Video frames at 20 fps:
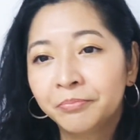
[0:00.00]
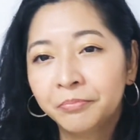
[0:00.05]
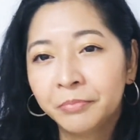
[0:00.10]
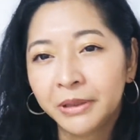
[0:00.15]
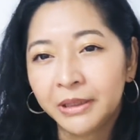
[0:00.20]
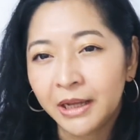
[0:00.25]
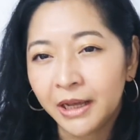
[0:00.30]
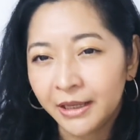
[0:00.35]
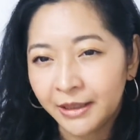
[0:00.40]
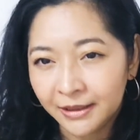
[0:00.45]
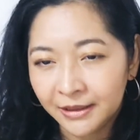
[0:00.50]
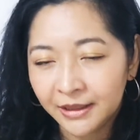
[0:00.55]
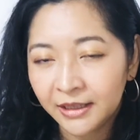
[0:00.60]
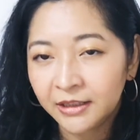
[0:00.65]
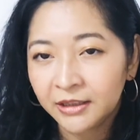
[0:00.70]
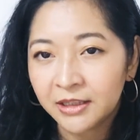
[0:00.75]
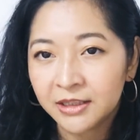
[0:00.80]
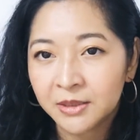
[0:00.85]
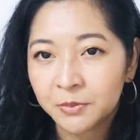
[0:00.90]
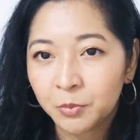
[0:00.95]
but I
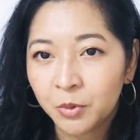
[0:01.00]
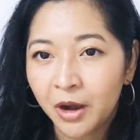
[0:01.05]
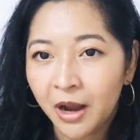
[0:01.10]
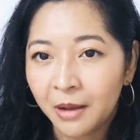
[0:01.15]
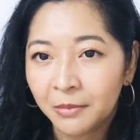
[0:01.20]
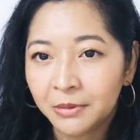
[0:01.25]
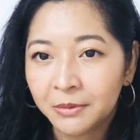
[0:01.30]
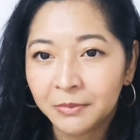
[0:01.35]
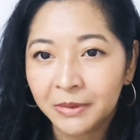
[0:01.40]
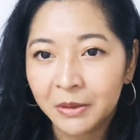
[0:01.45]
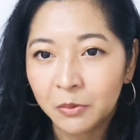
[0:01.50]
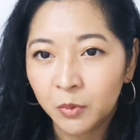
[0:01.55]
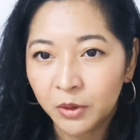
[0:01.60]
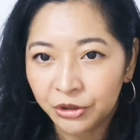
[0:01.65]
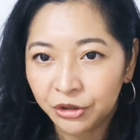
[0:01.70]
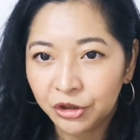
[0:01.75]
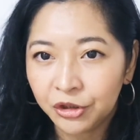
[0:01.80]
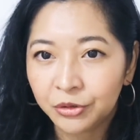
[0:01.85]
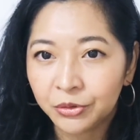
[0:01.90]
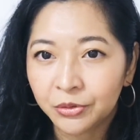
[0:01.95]
think that's probably what
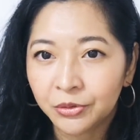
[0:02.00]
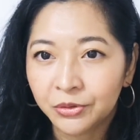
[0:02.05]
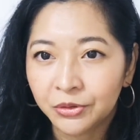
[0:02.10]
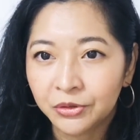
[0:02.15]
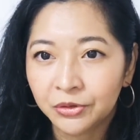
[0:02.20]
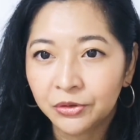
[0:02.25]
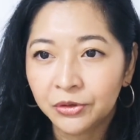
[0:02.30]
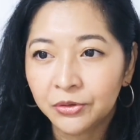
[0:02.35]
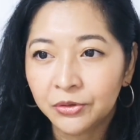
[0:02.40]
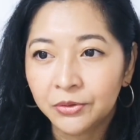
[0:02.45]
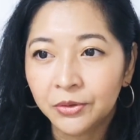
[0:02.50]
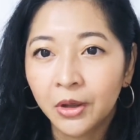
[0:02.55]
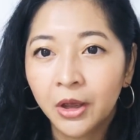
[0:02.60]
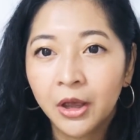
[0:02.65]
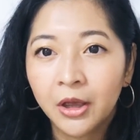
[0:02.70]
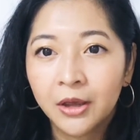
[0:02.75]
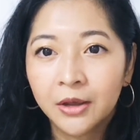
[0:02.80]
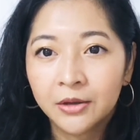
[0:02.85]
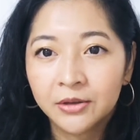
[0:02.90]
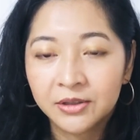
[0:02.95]
you're going to
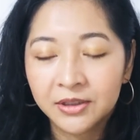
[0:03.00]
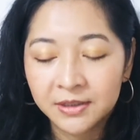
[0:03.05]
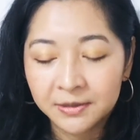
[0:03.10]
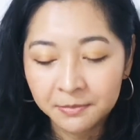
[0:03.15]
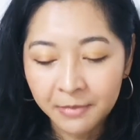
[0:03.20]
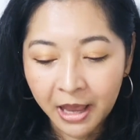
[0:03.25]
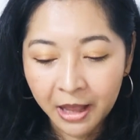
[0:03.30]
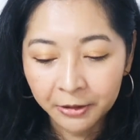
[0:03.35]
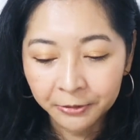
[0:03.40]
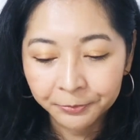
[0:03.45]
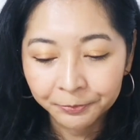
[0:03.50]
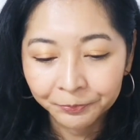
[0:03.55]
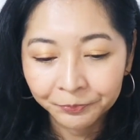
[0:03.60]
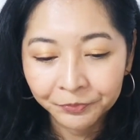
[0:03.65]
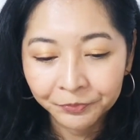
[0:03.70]
smell,